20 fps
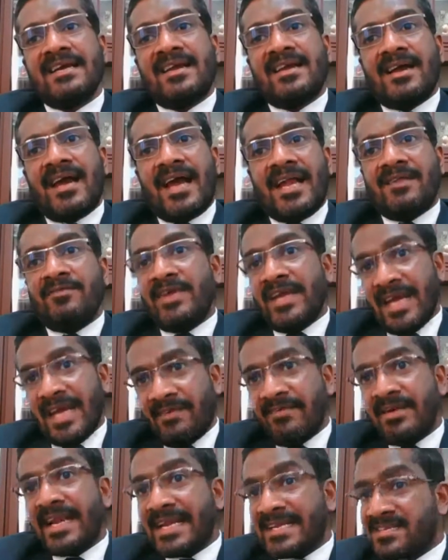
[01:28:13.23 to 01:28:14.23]
And we
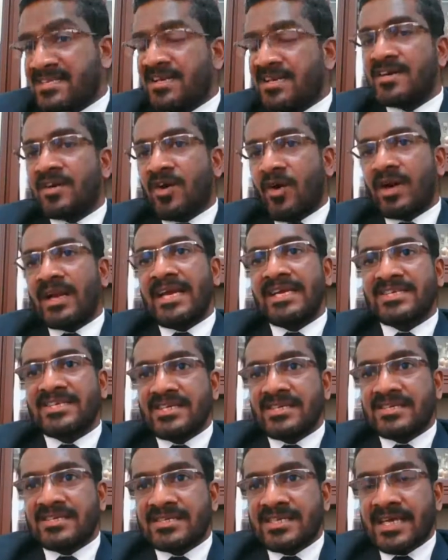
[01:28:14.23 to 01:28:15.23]
have an excellent correlation
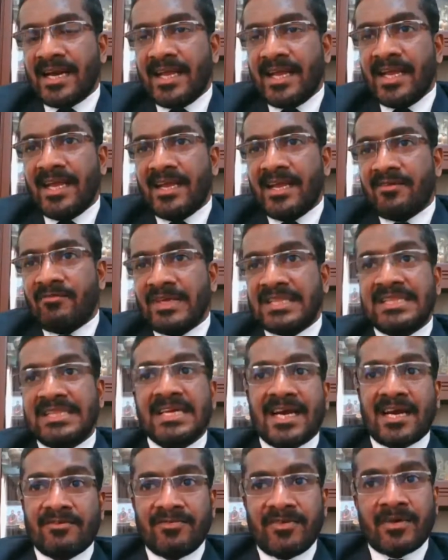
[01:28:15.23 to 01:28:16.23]
study with the
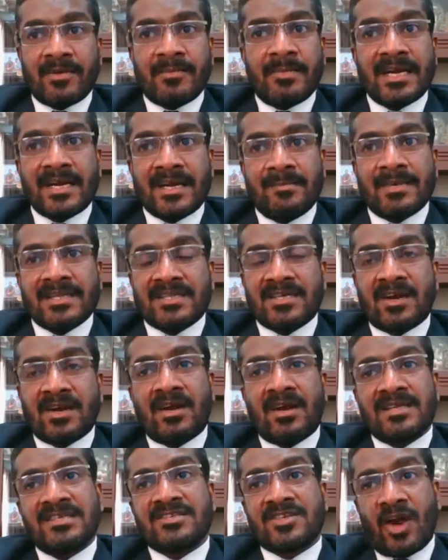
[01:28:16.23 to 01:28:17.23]
confirmatory
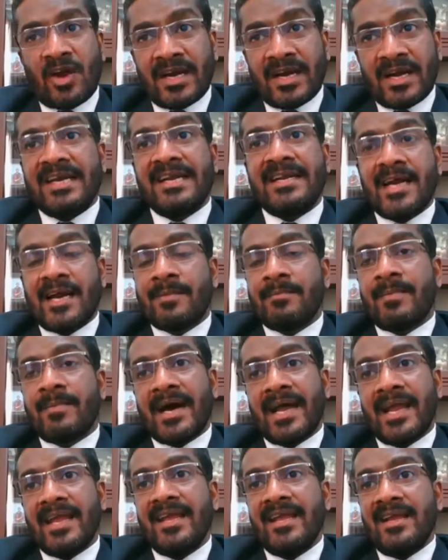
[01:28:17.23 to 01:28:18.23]
methodologies already done
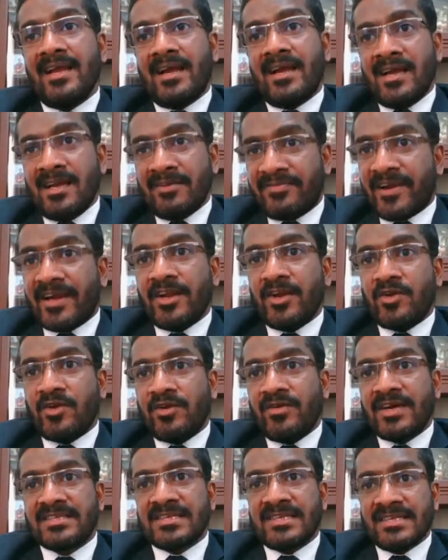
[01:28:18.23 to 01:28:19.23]
by different
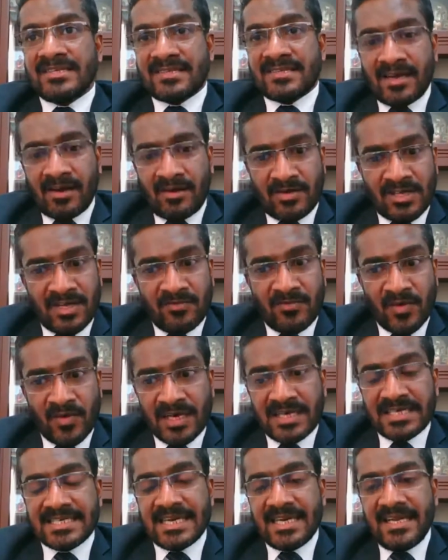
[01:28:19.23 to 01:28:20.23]
universities around the
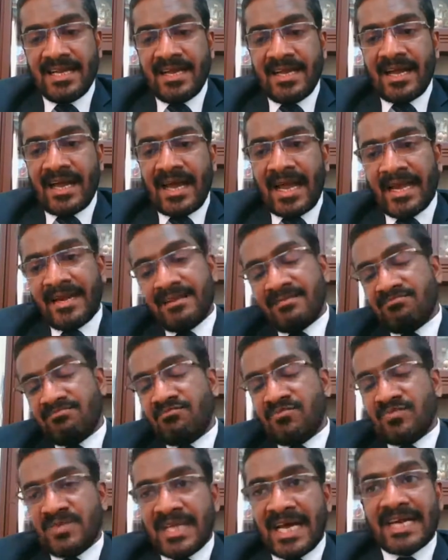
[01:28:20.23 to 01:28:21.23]
world. And
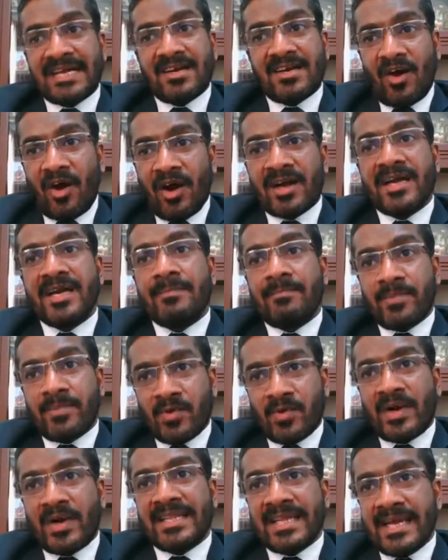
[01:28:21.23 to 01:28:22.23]
that already
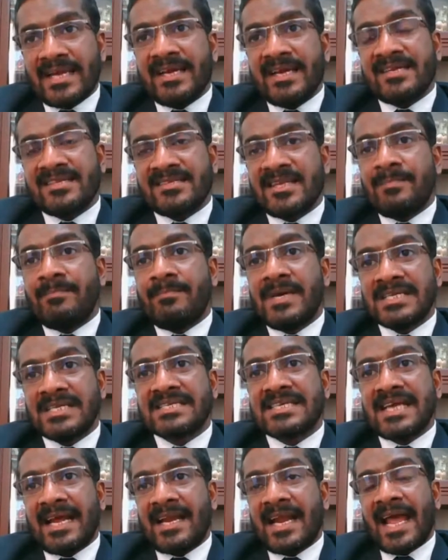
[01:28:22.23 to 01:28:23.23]
proven that it is a
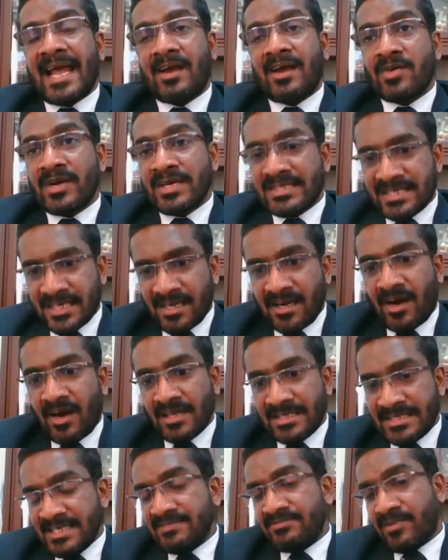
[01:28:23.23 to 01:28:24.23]
best and accurate
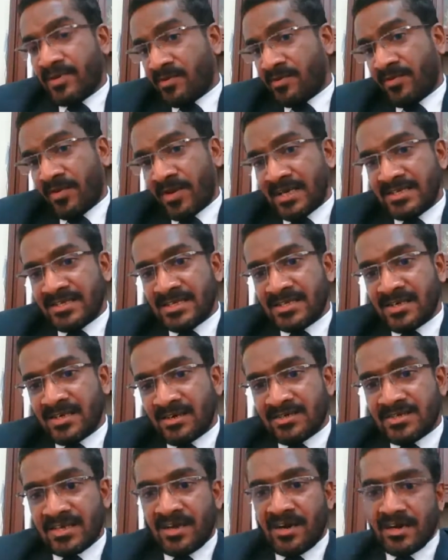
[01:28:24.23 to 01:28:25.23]
technology for forensic
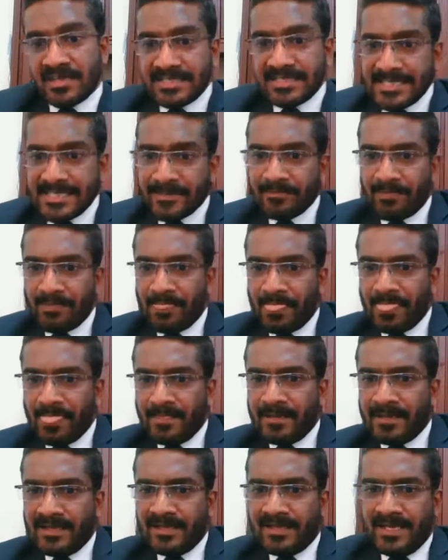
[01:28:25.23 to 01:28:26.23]
toxicology.
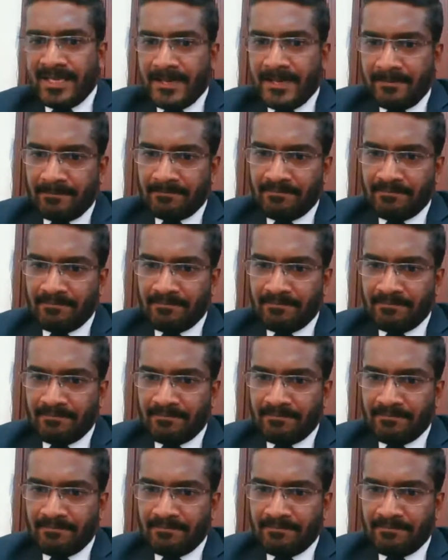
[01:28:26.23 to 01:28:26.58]
Yeah.